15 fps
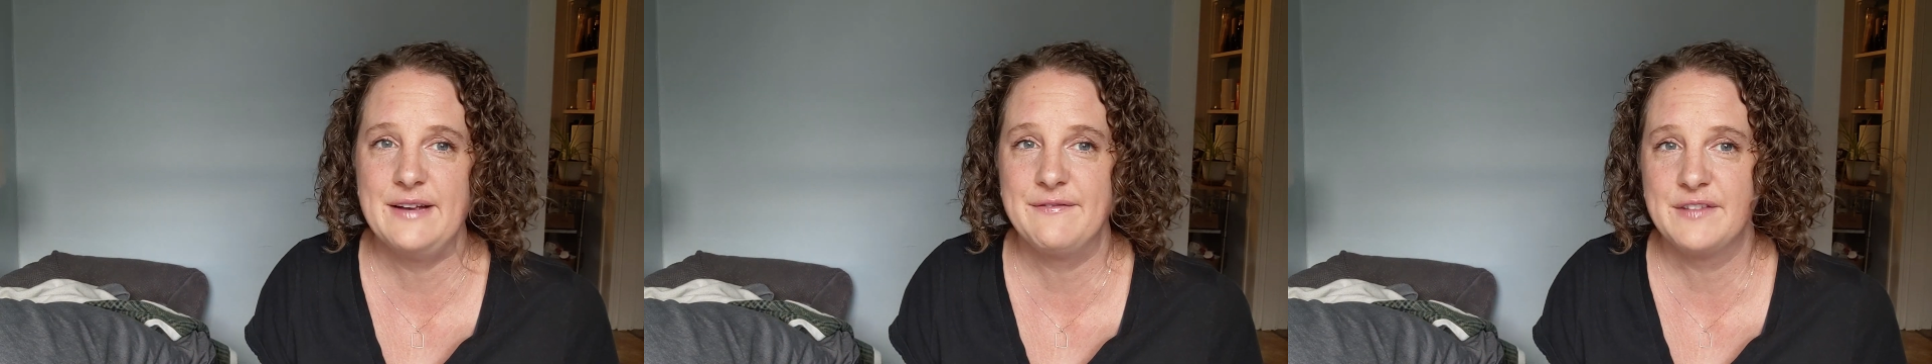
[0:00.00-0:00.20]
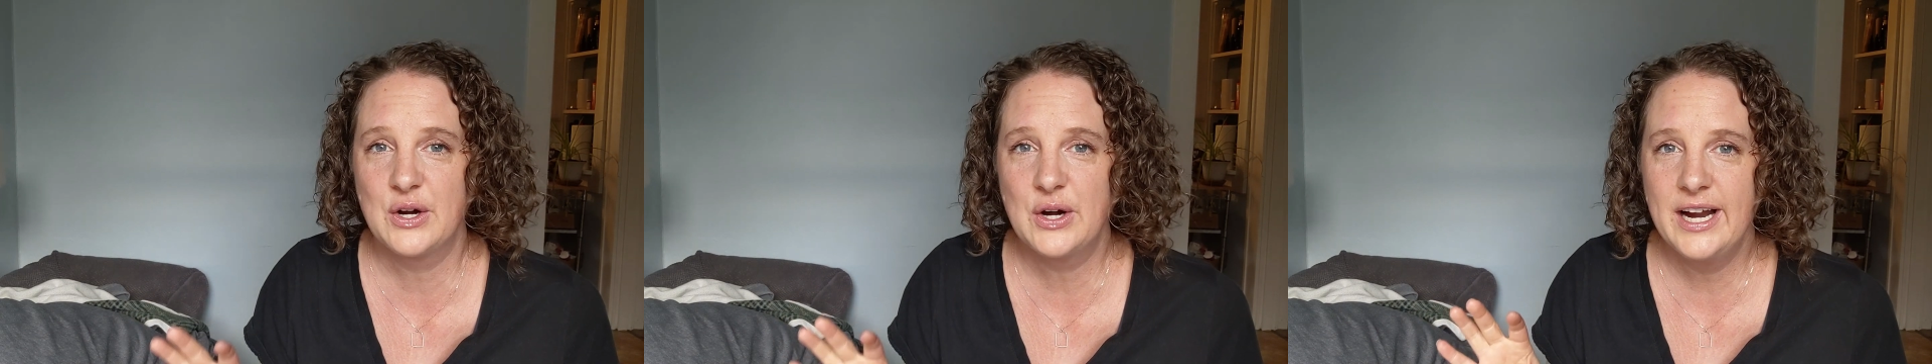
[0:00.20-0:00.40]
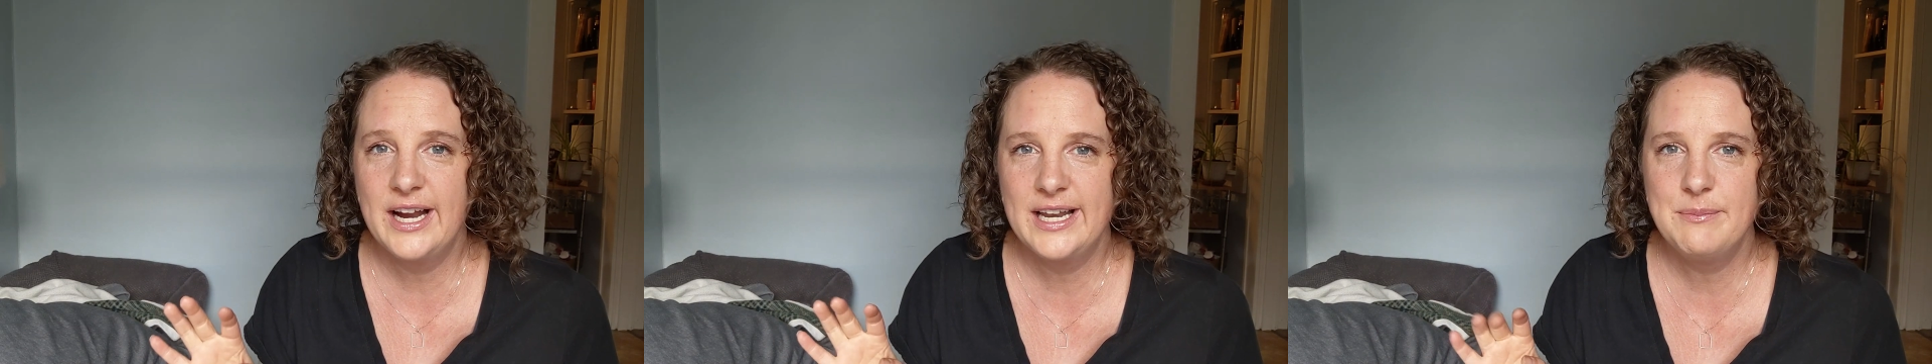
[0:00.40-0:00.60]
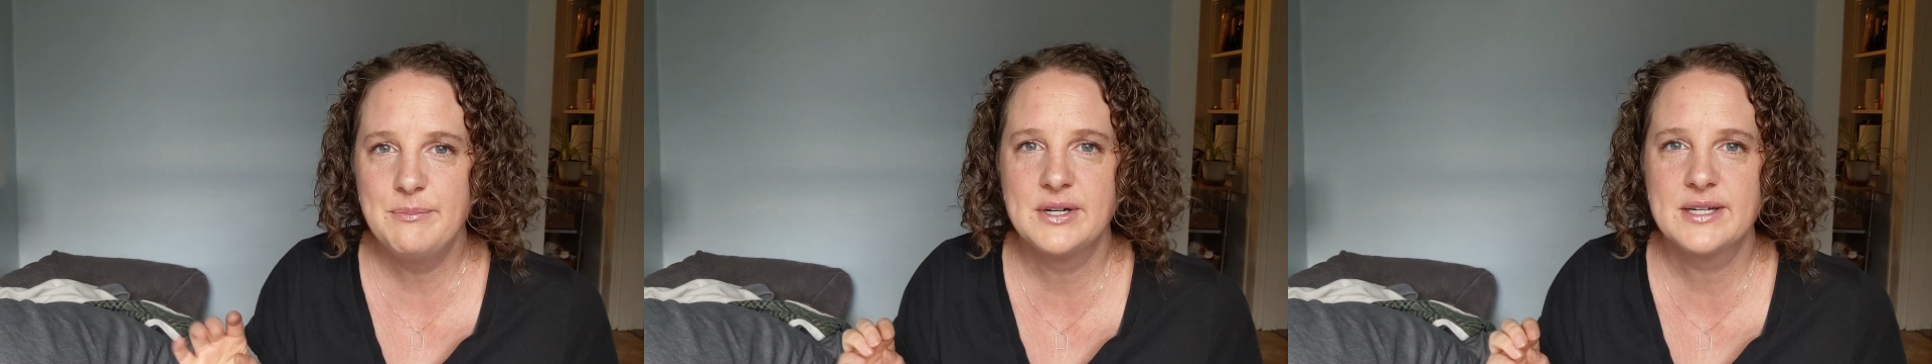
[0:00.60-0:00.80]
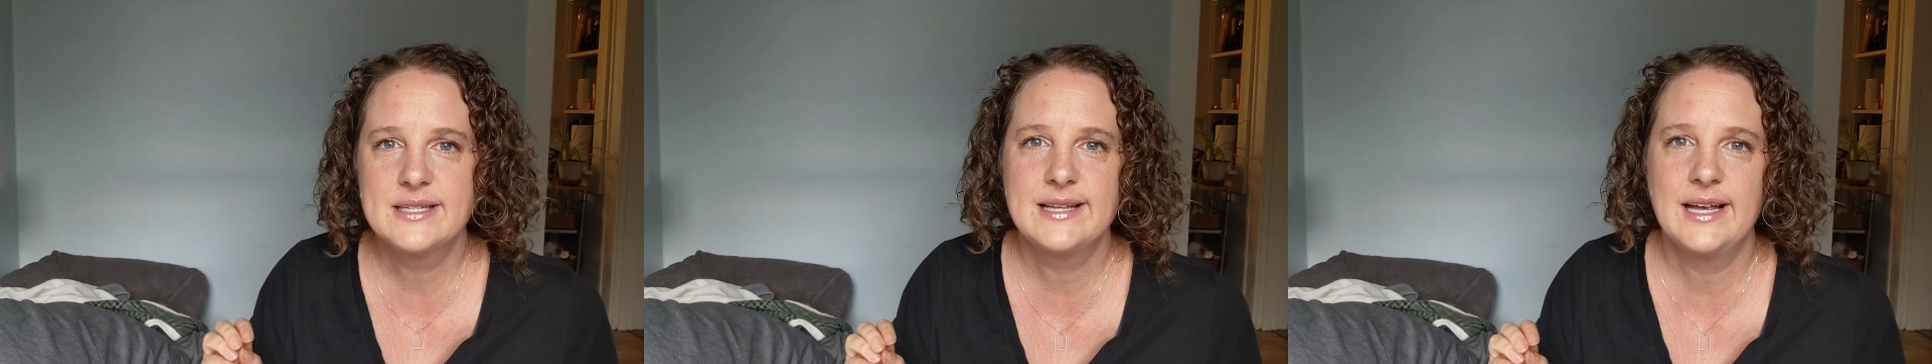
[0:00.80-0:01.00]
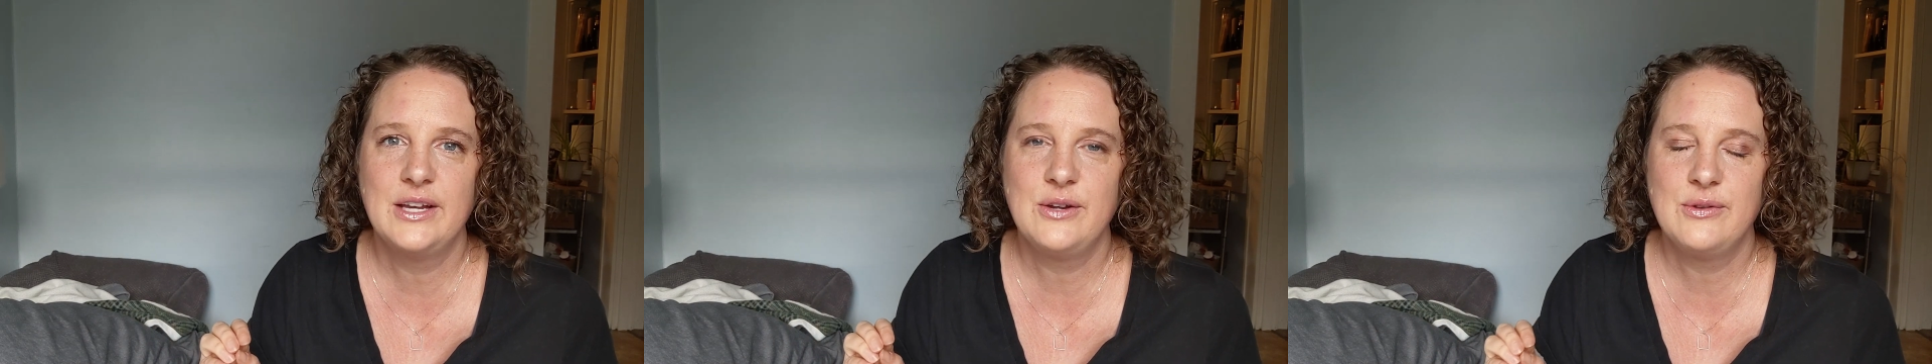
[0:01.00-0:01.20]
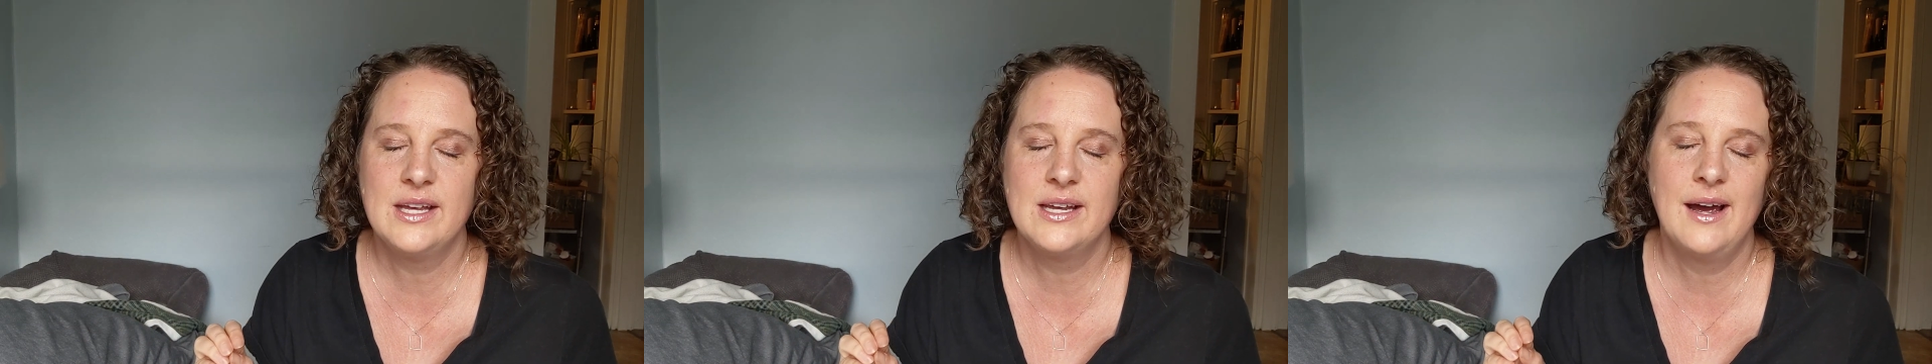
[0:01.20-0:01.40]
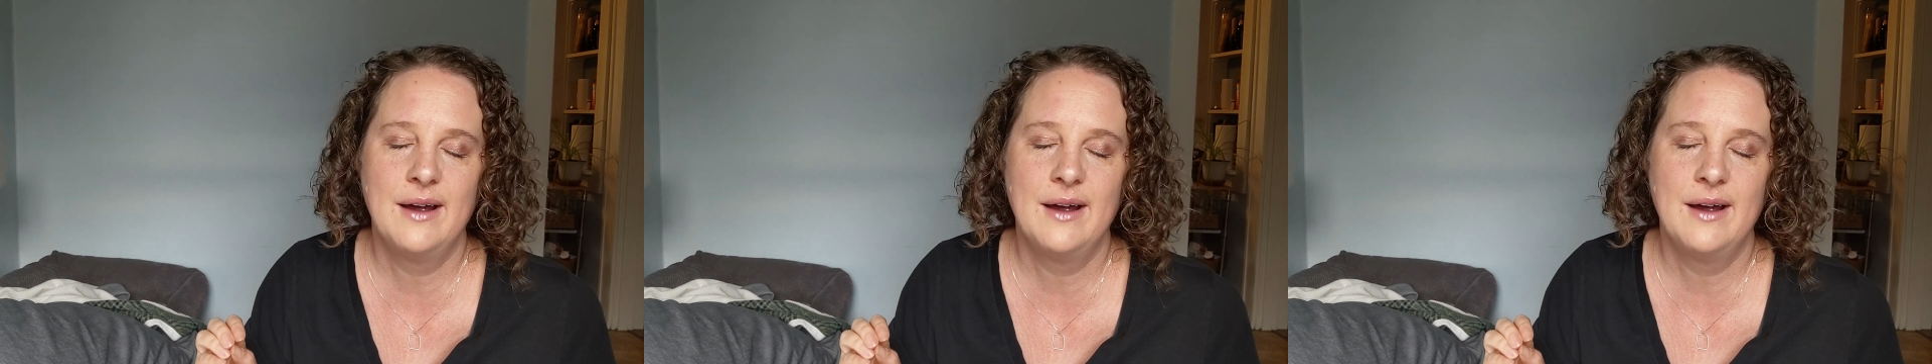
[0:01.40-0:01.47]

if there are any books that you think